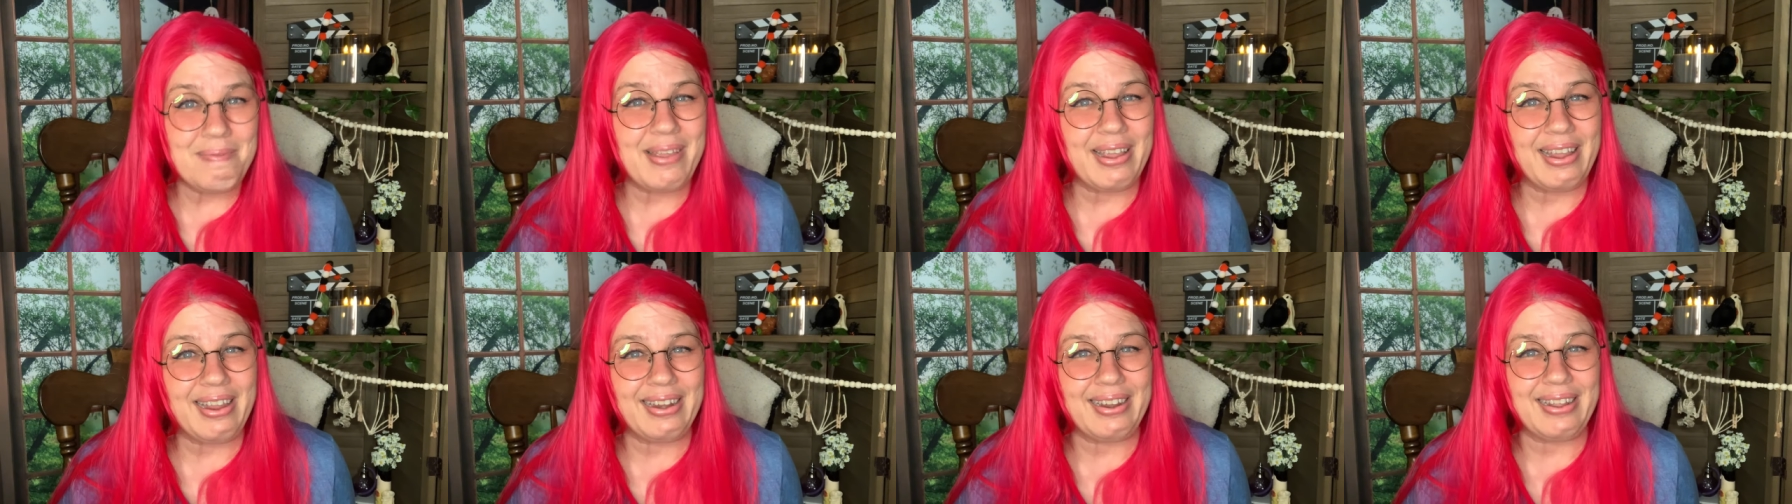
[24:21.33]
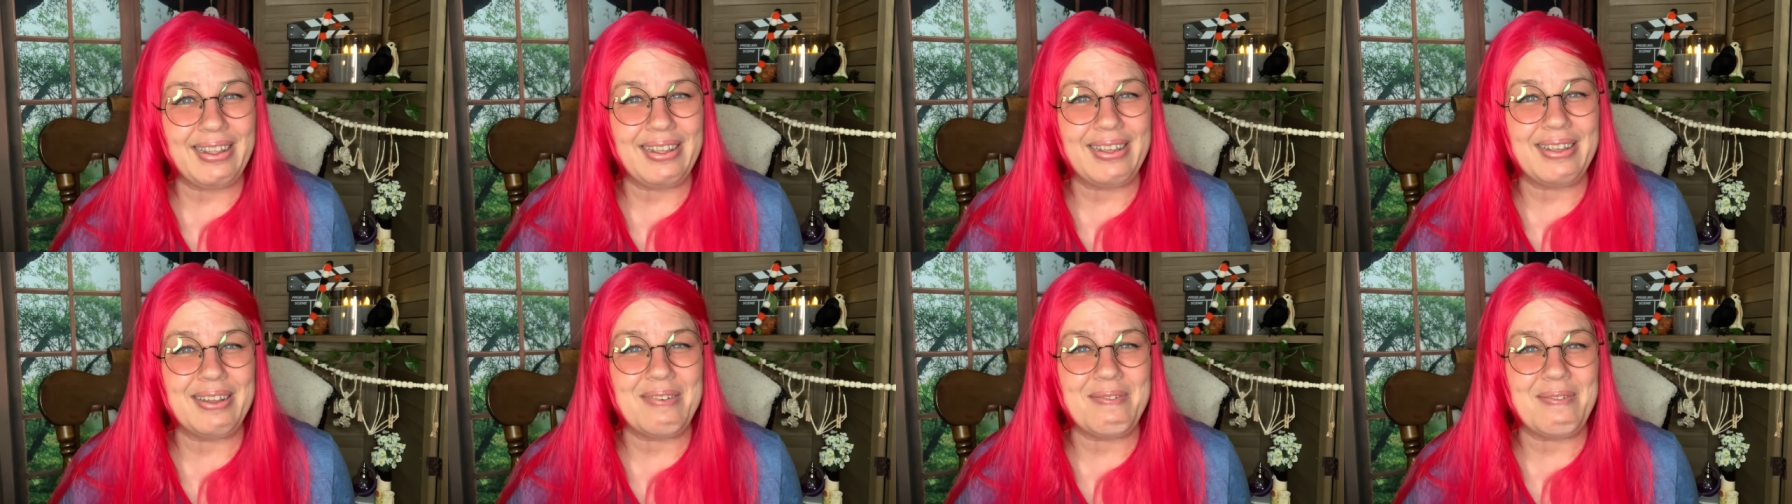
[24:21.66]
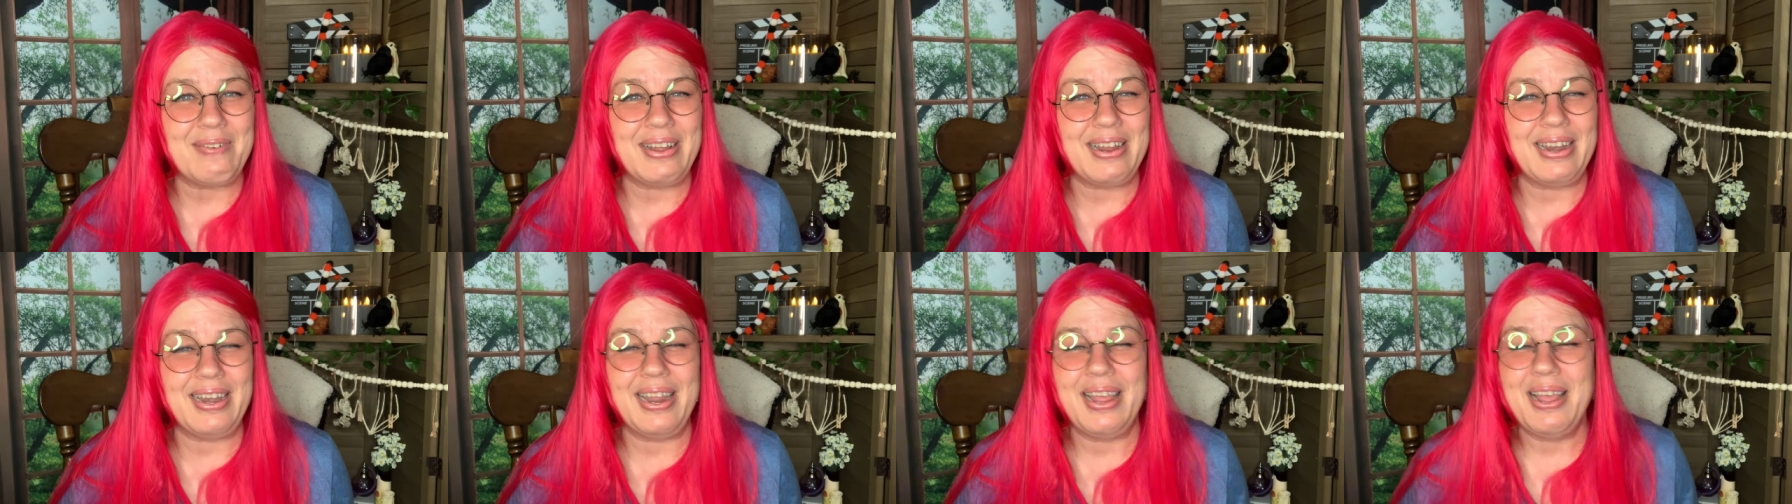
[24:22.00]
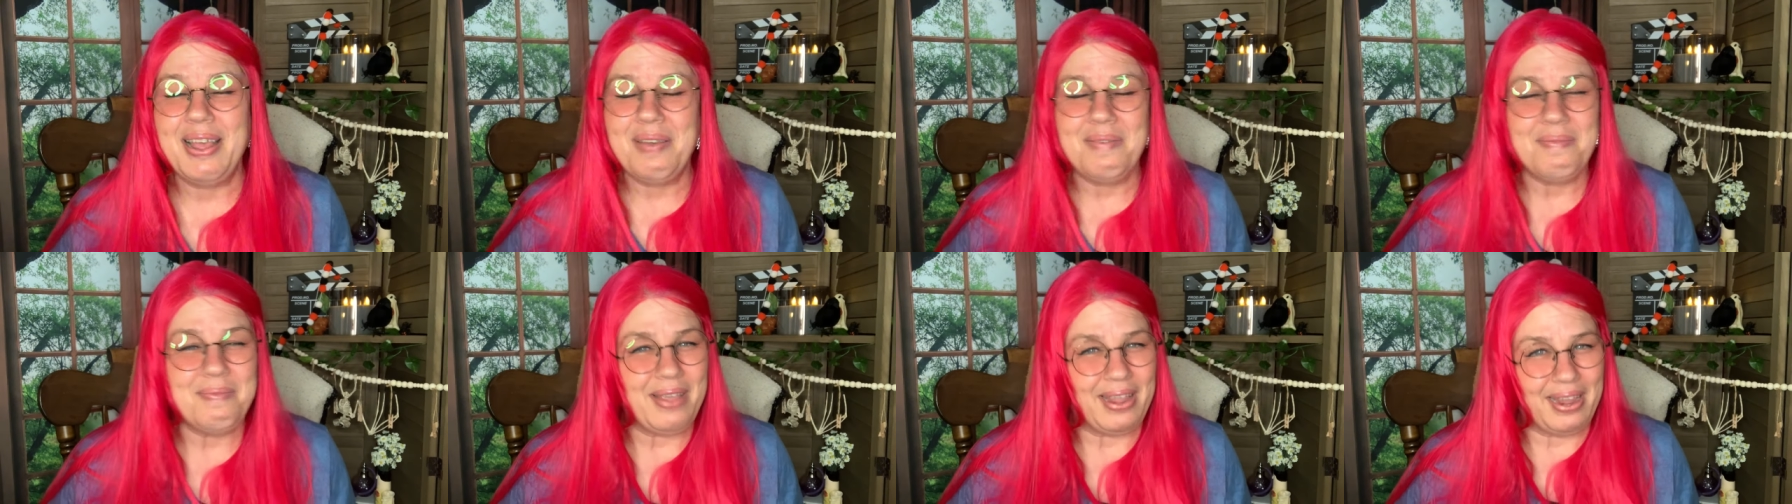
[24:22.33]
Make it a good one.
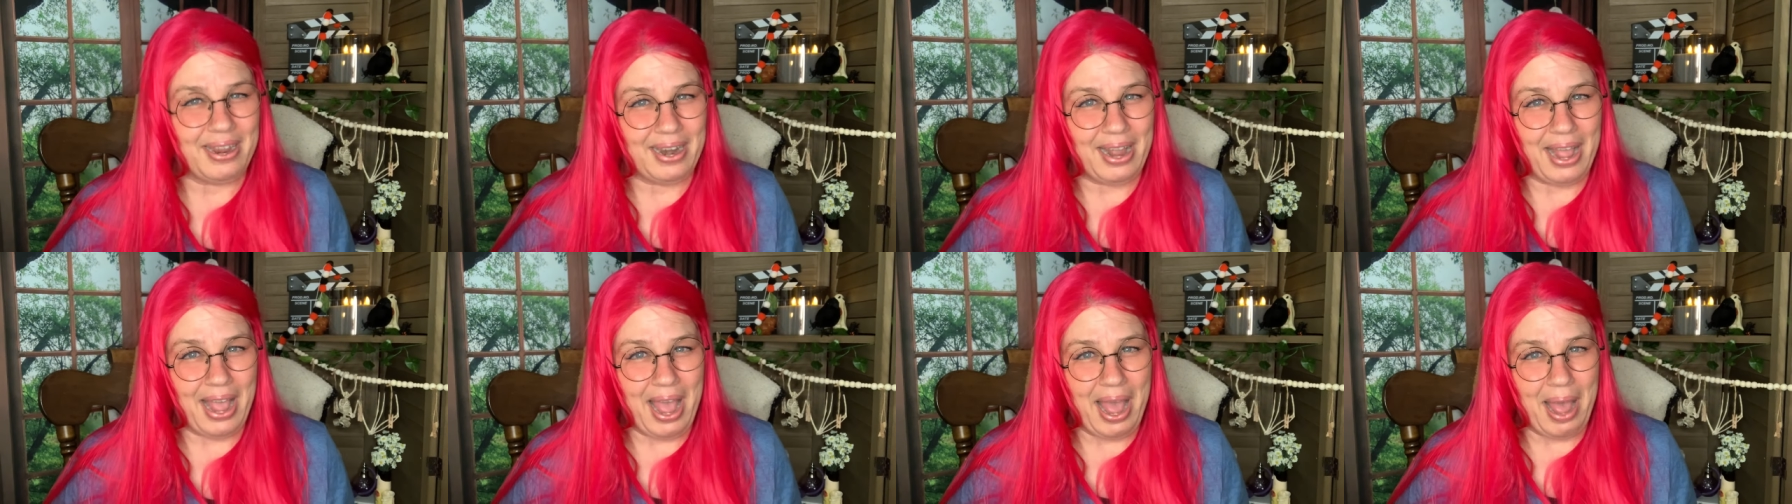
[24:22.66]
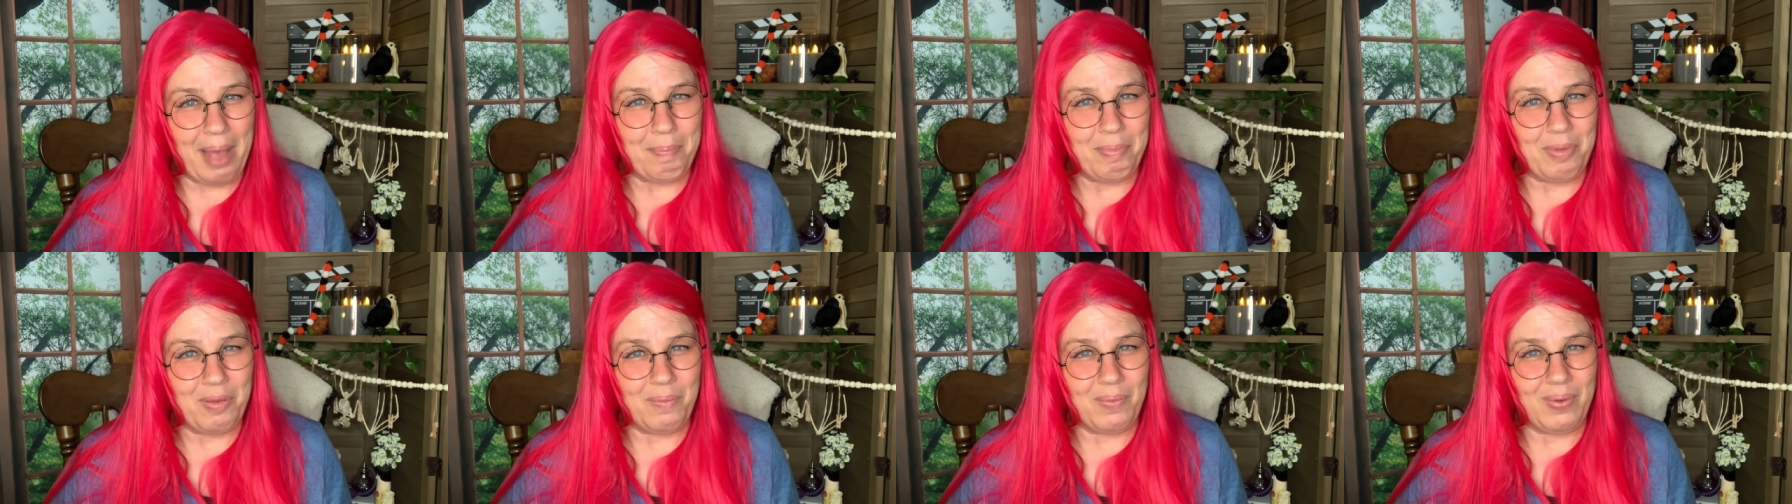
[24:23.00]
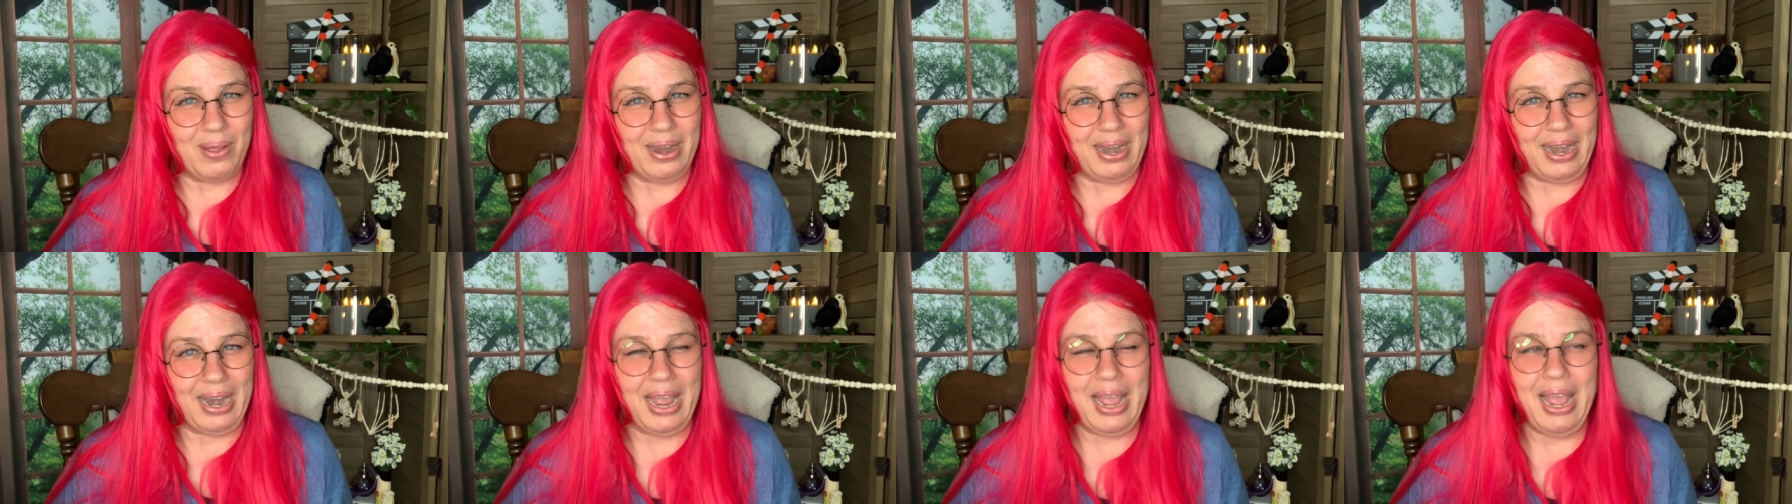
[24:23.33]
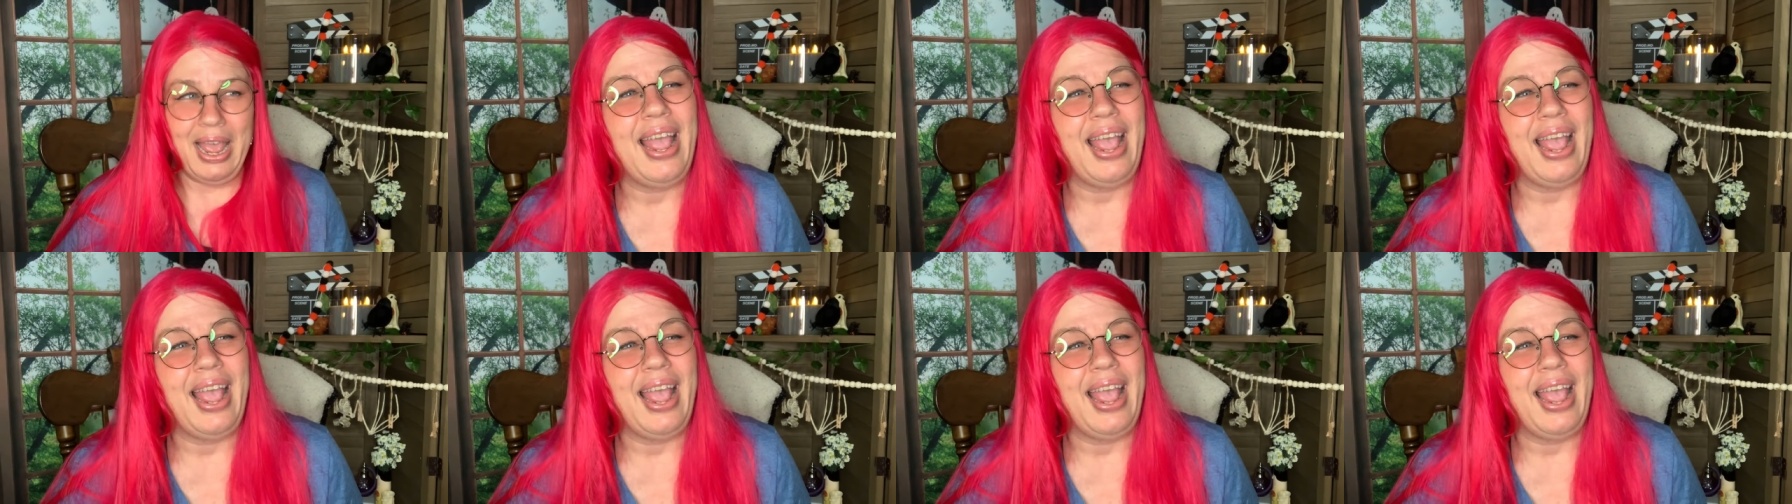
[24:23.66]
Make it a happy one.